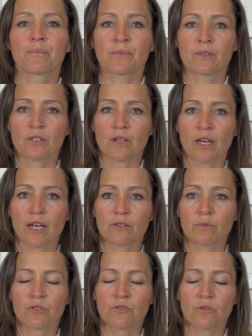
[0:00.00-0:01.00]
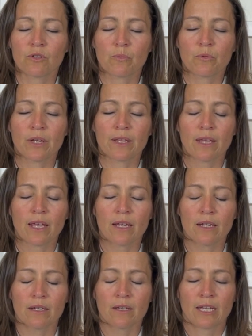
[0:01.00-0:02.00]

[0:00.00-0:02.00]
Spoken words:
So as we draw the breath in,